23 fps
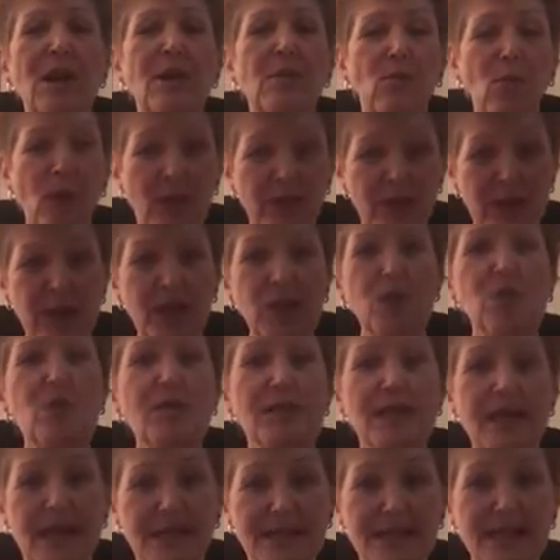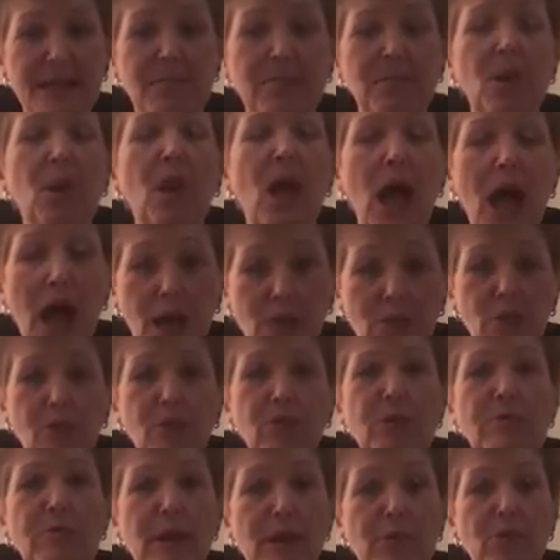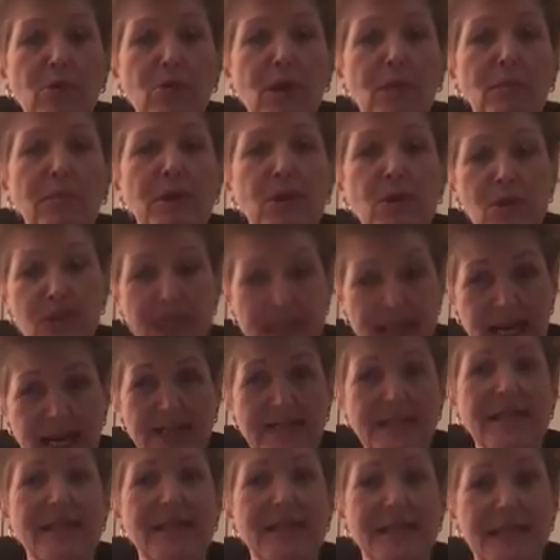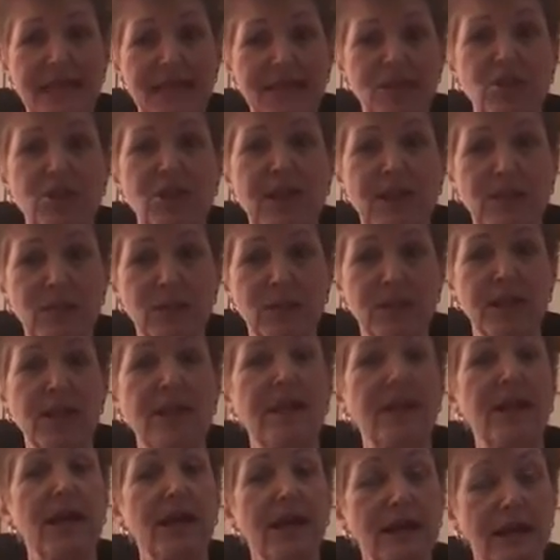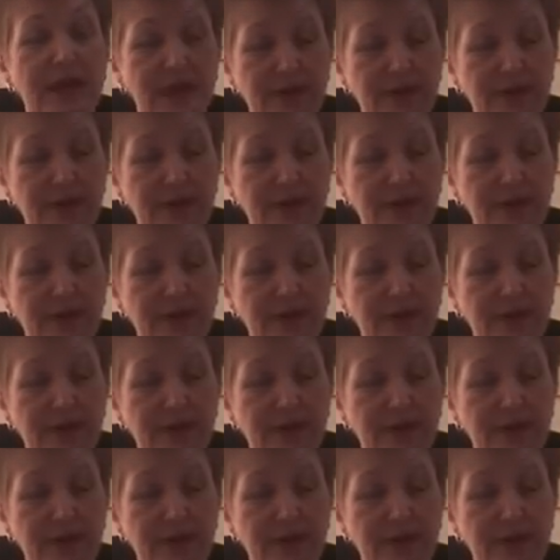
when they use that symbol, I will remember it because that's the intention that was given